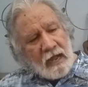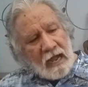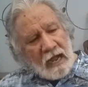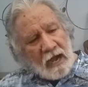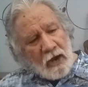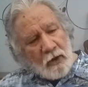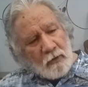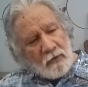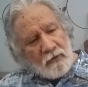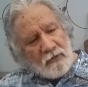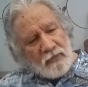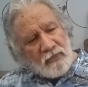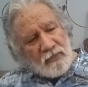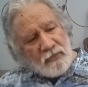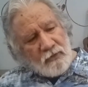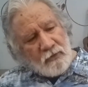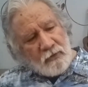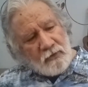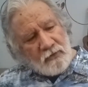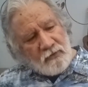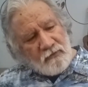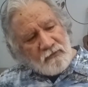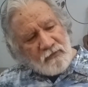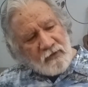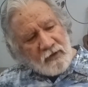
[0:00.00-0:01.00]
Our
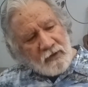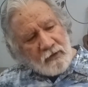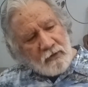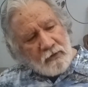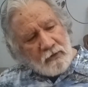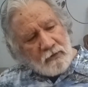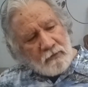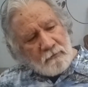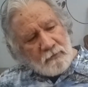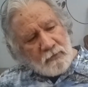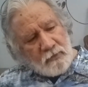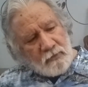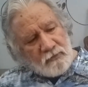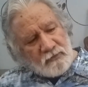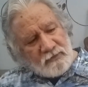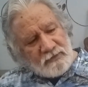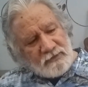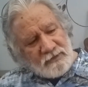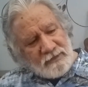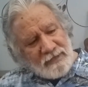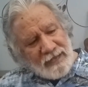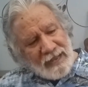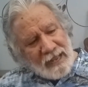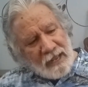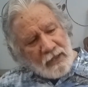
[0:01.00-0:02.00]
third finger moves
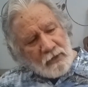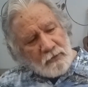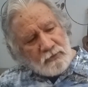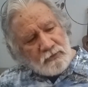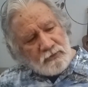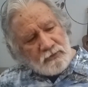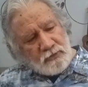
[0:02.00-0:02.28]
down